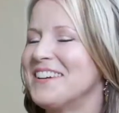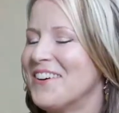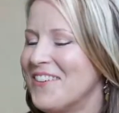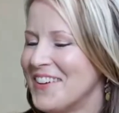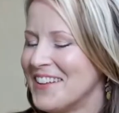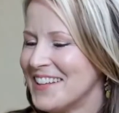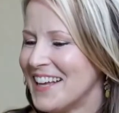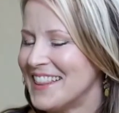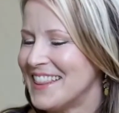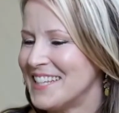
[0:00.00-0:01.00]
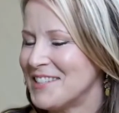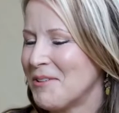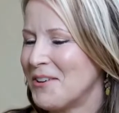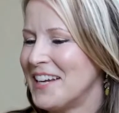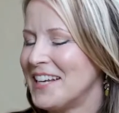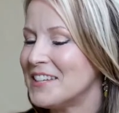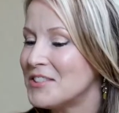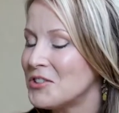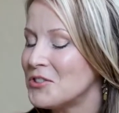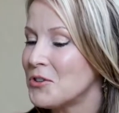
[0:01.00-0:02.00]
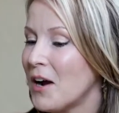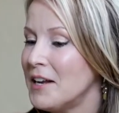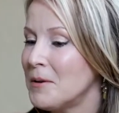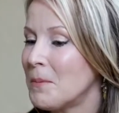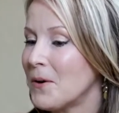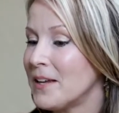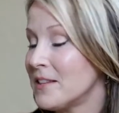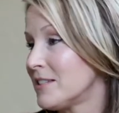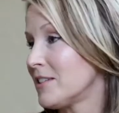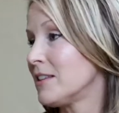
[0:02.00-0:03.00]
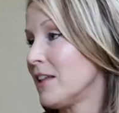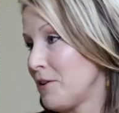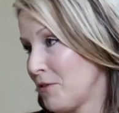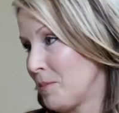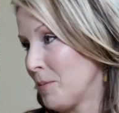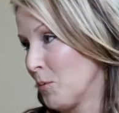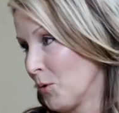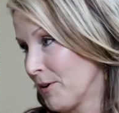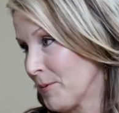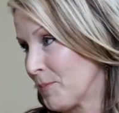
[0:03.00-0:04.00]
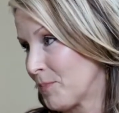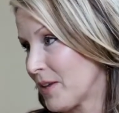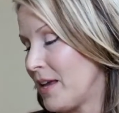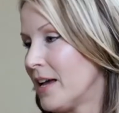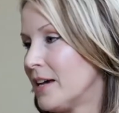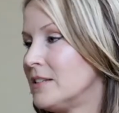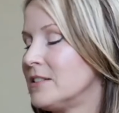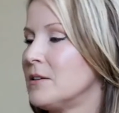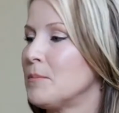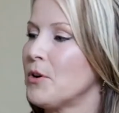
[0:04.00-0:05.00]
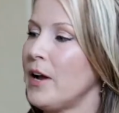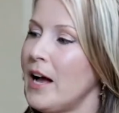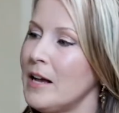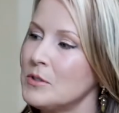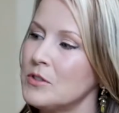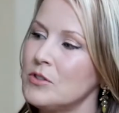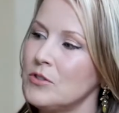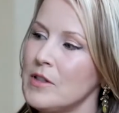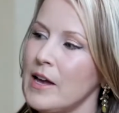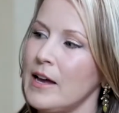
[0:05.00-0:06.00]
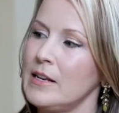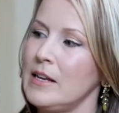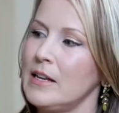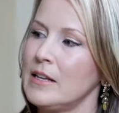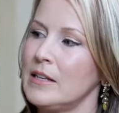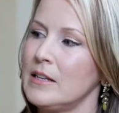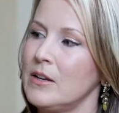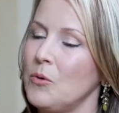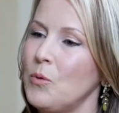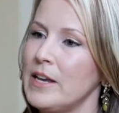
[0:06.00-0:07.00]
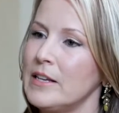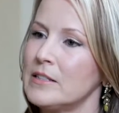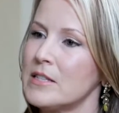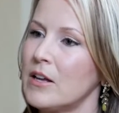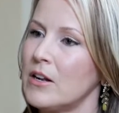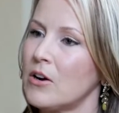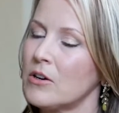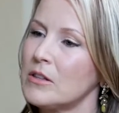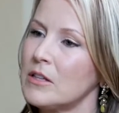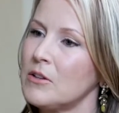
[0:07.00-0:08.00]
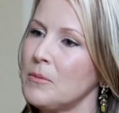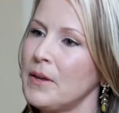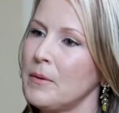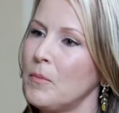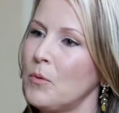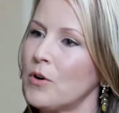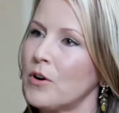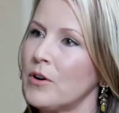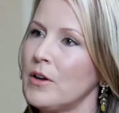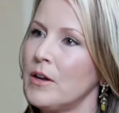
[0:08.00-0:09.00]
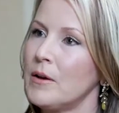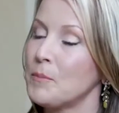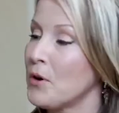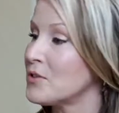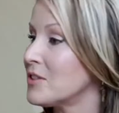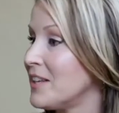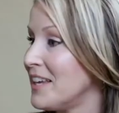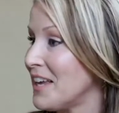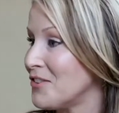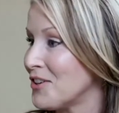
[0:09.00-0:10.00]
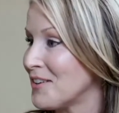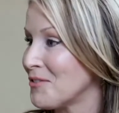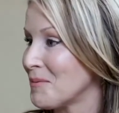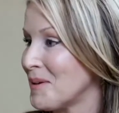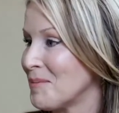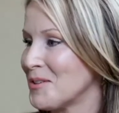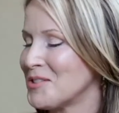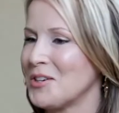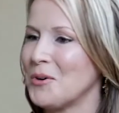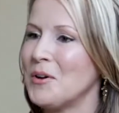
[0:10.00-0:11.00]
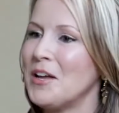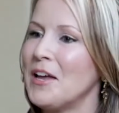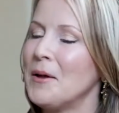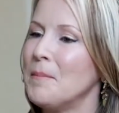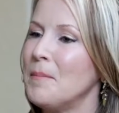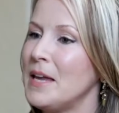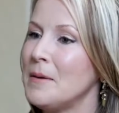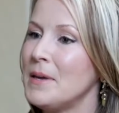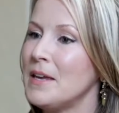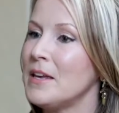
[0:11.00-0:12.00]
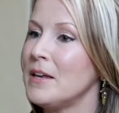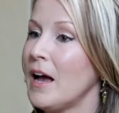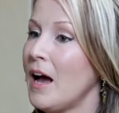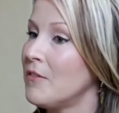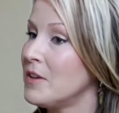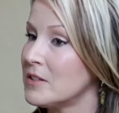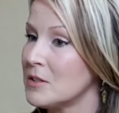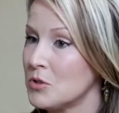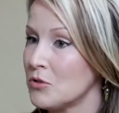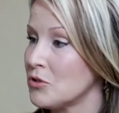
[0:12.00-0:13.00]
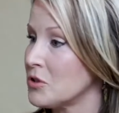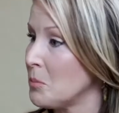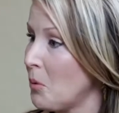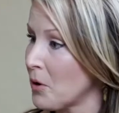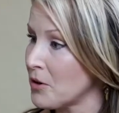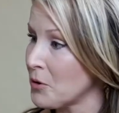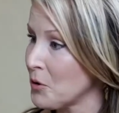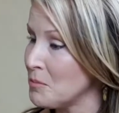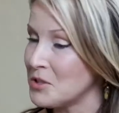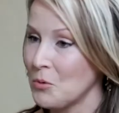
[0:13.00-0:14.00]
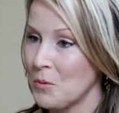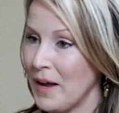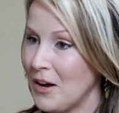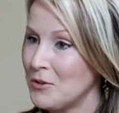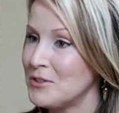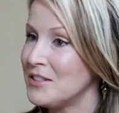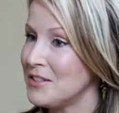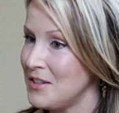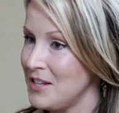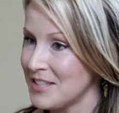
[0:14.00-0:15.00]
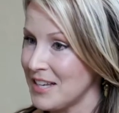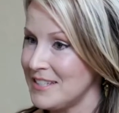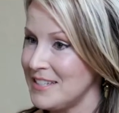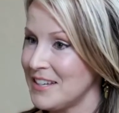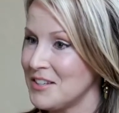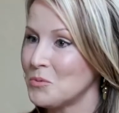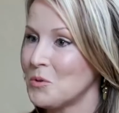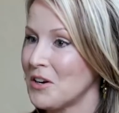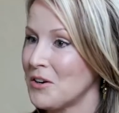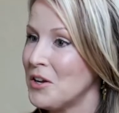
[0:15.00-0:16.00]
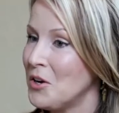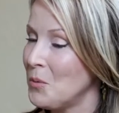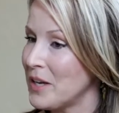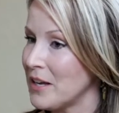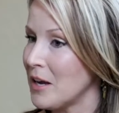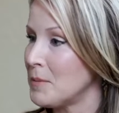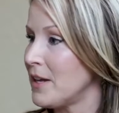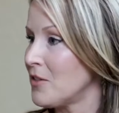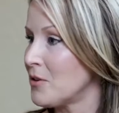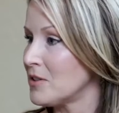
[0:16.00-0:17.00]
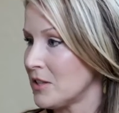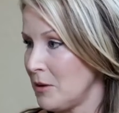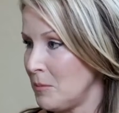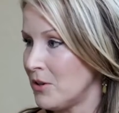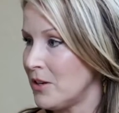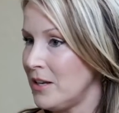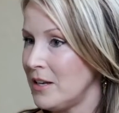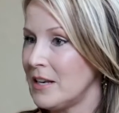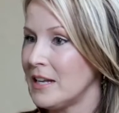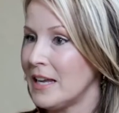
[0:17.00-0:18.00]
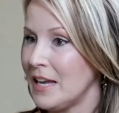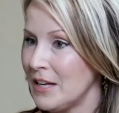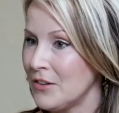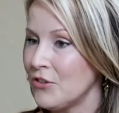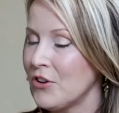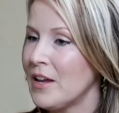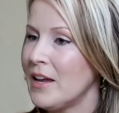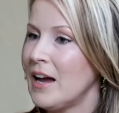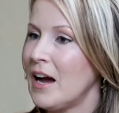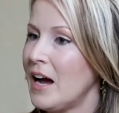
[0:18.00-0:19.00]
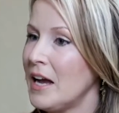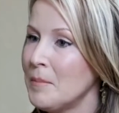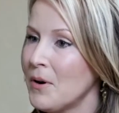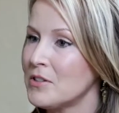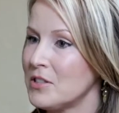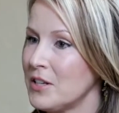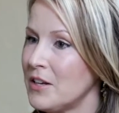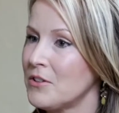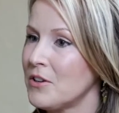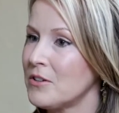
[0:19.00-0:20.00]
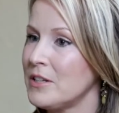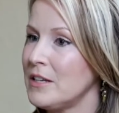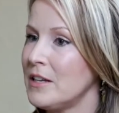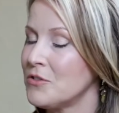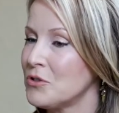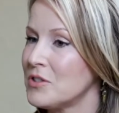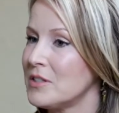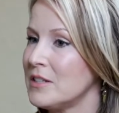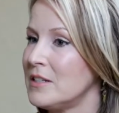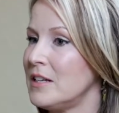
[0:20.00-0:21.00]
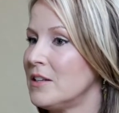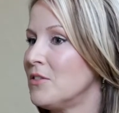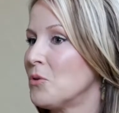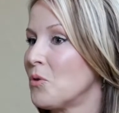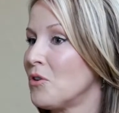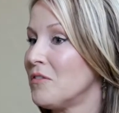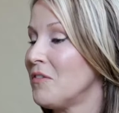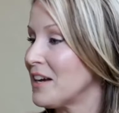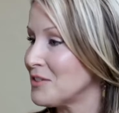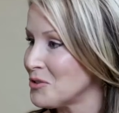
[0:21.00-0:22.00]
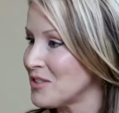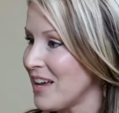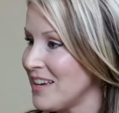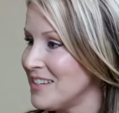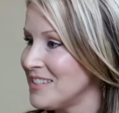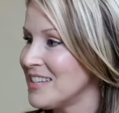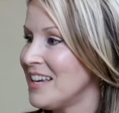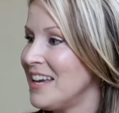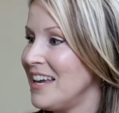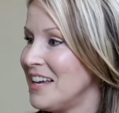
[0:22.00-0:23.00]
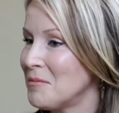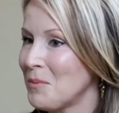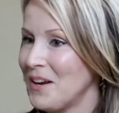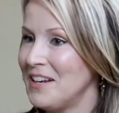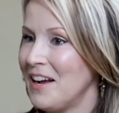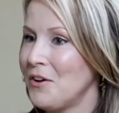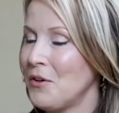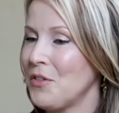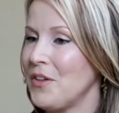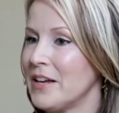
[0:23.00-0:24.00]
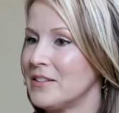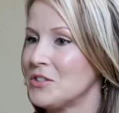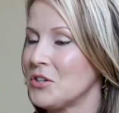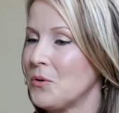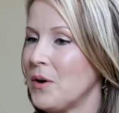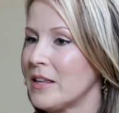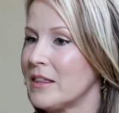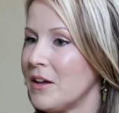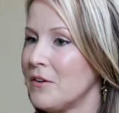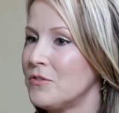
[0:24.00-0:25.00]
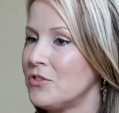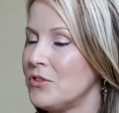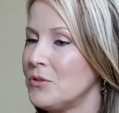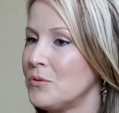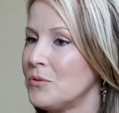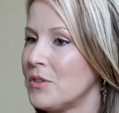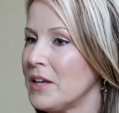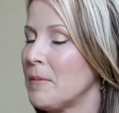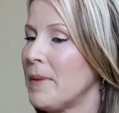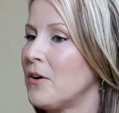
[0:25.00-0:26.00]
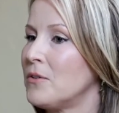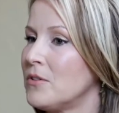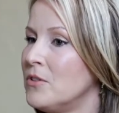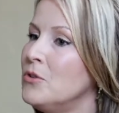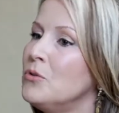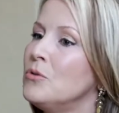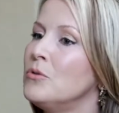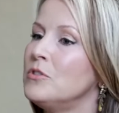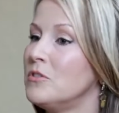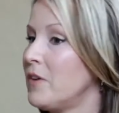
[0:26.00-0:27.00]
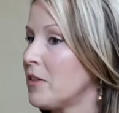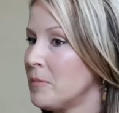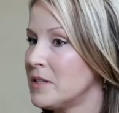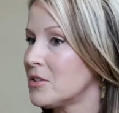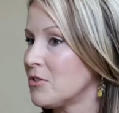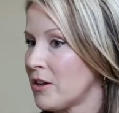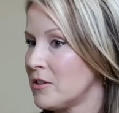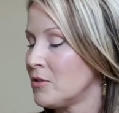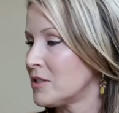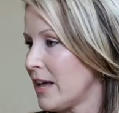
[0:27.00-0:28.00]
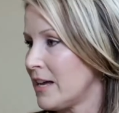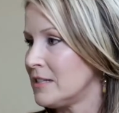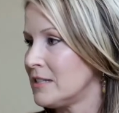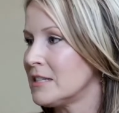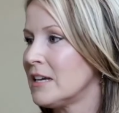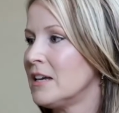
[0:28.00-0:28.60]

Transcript: goal at this point is to try to bring this to life a bit more, and perhaps to do that in ways that are a little bit more personally engaging for people. So maybe having some social support groups around these ideas where we can come together as a community and engage. I'm particularly interested in the role of exercise and brain health. And so I'd love to think about new developments along those lines.